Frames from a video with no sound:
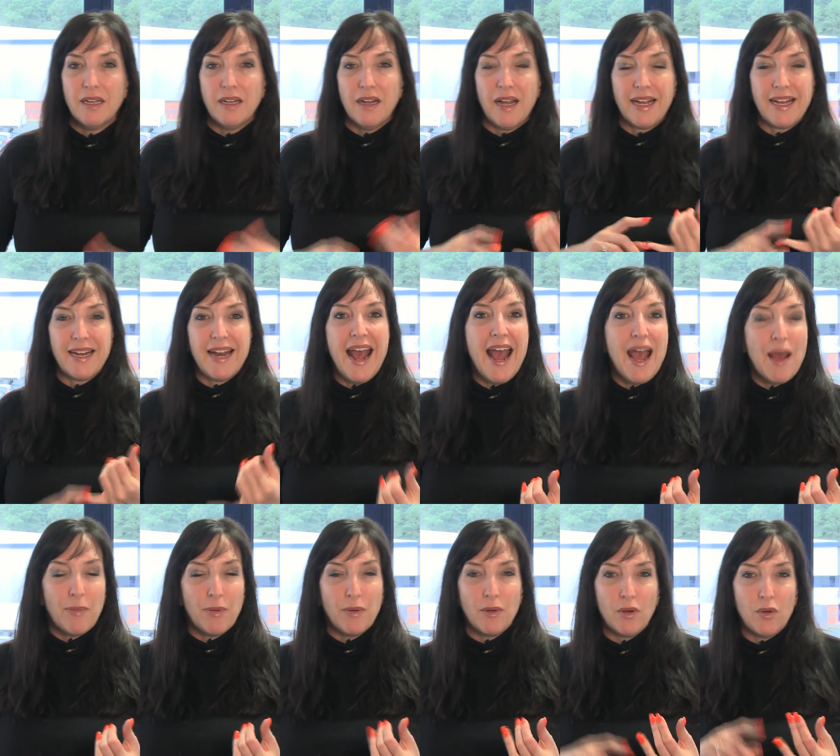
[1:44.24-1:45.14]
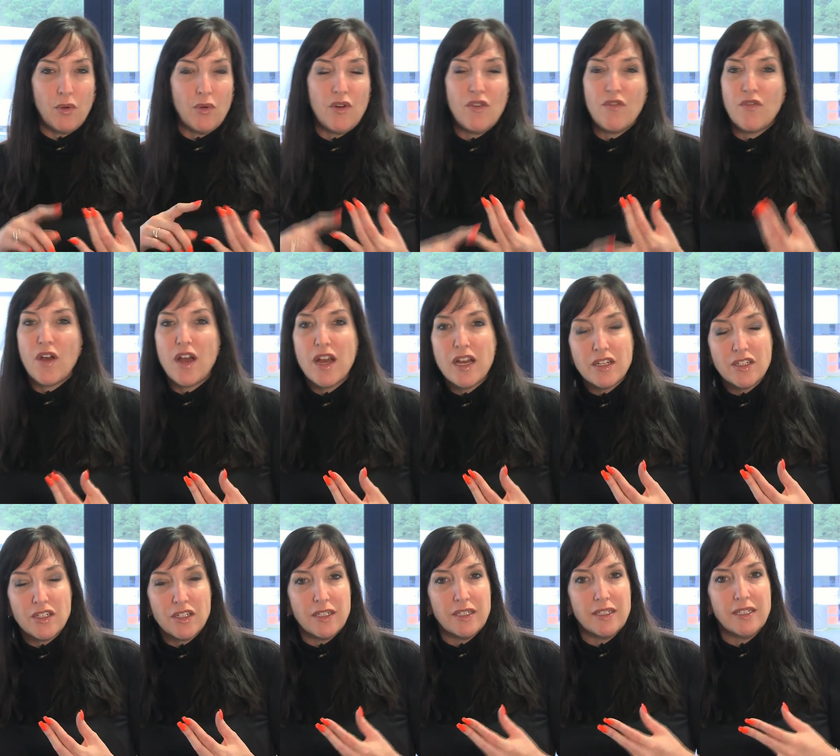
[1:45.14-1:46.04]
like an Apple or a
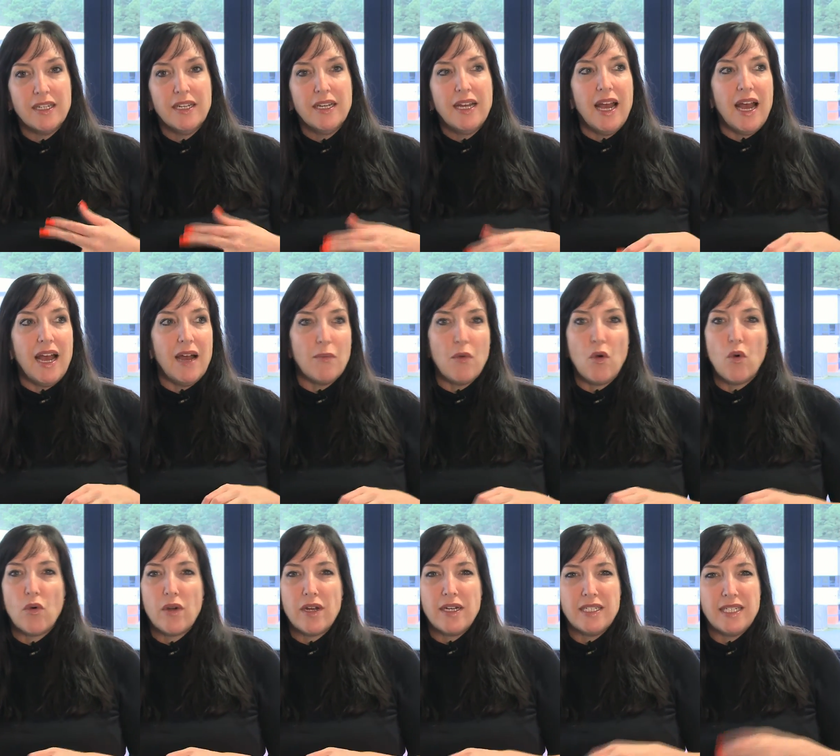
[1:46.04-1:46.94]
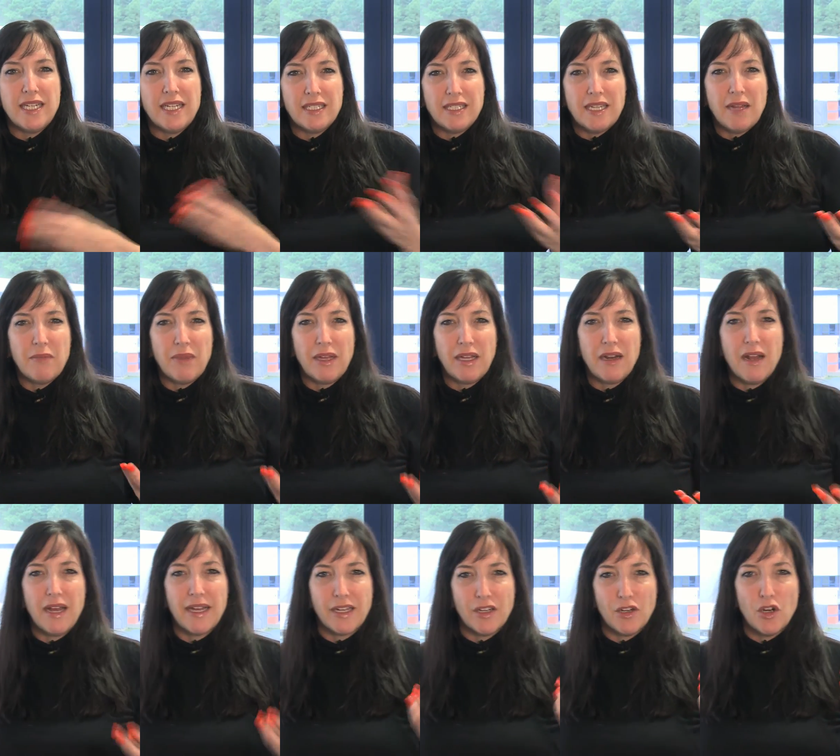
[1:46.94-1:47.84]
Virgin um, or indeed something
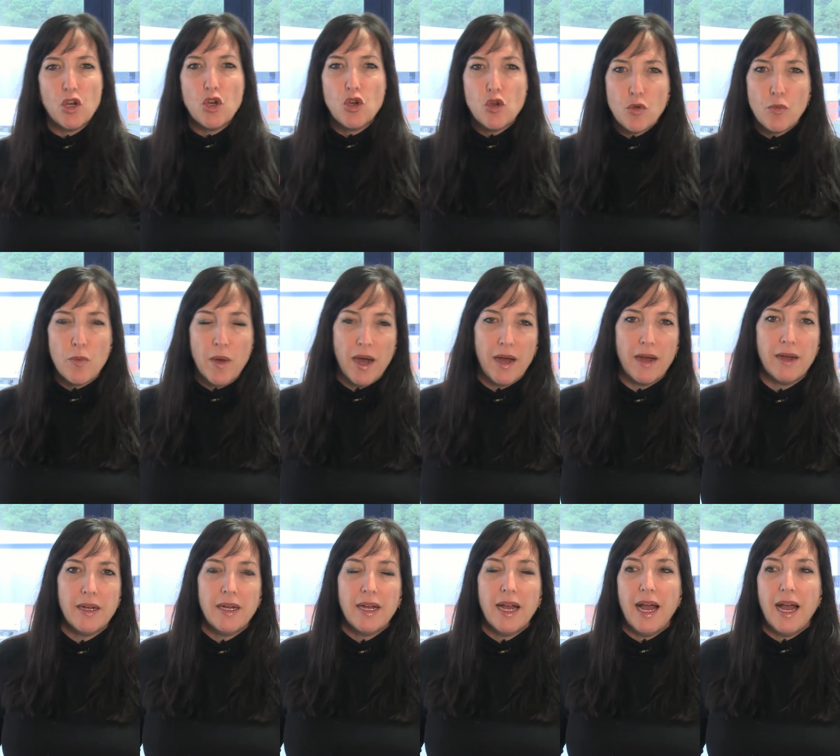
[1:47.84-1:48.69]
like an Uber.